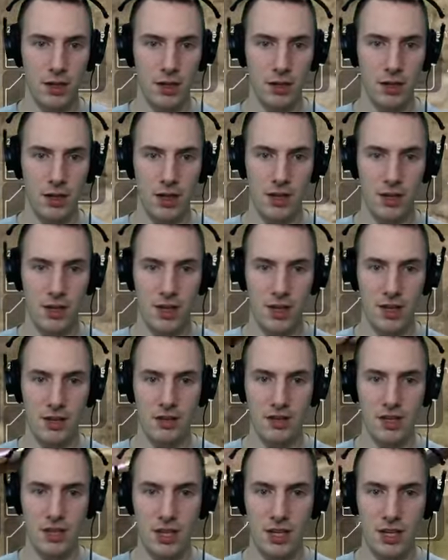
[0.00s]
It
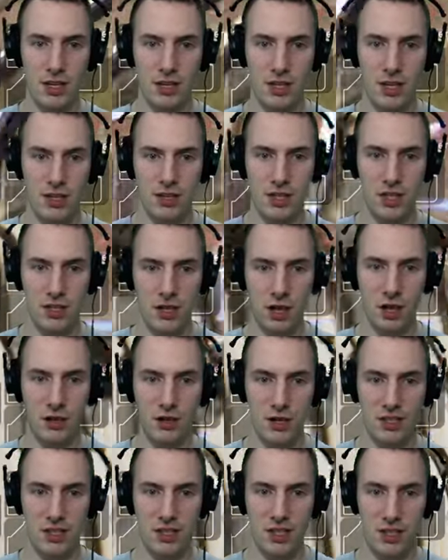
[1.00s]
is this
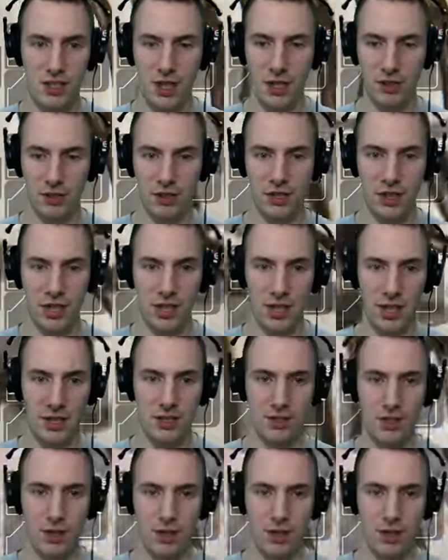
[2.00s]
Harvest Nettles. That is